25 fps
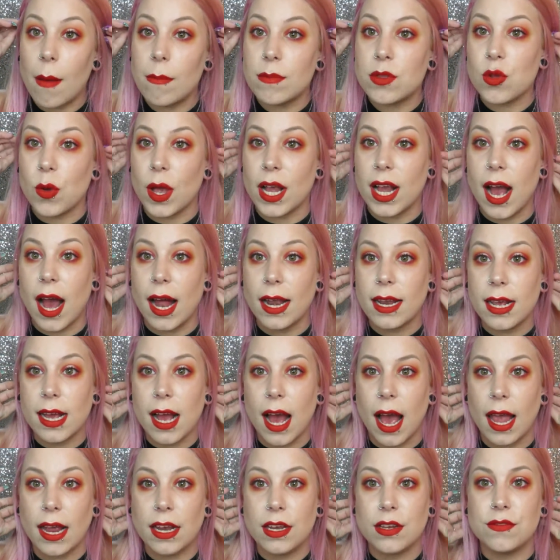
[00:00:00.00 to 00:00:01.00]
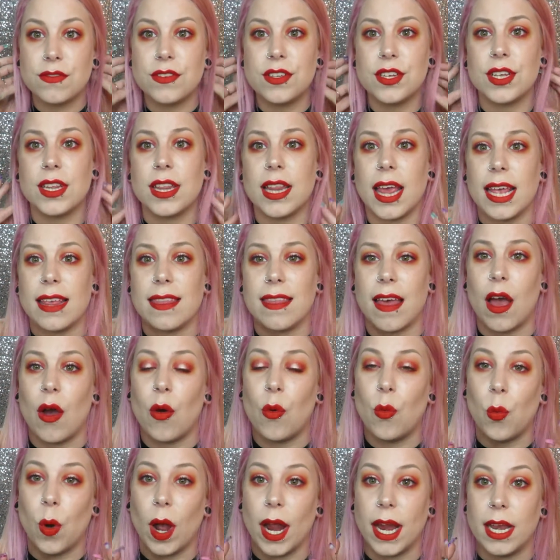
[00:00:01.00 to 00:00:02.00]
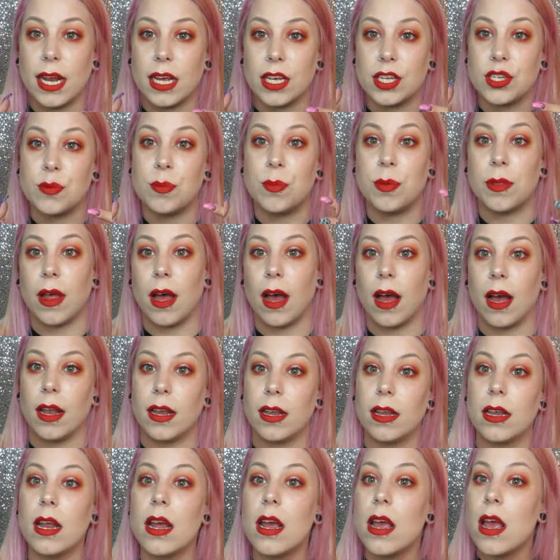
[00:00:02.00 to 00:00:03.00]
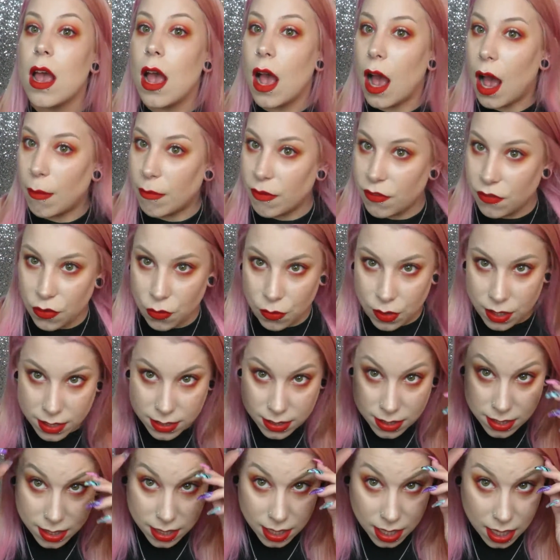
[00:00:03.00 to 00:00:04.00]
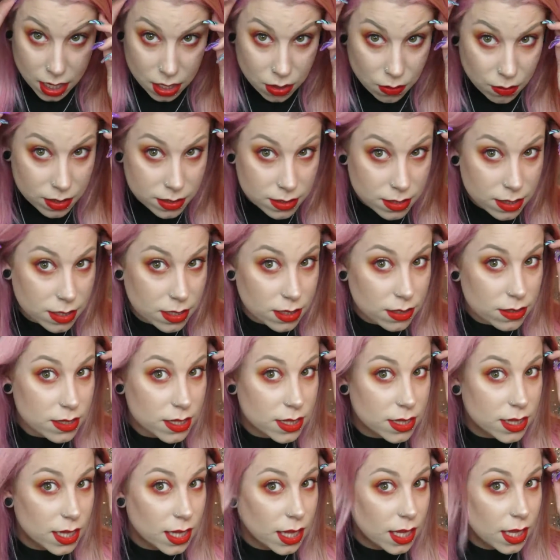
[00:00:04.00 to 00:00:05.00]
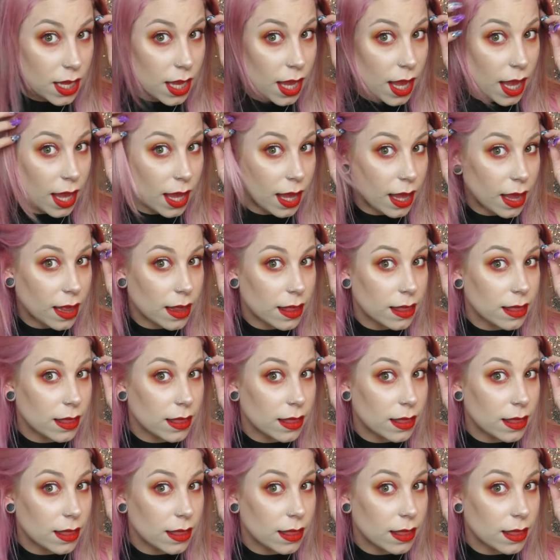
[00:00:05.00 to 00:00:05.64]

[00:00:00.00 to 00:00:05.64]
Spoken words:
So I got it kind of to like that whitish blonde. If you can see, you can still see a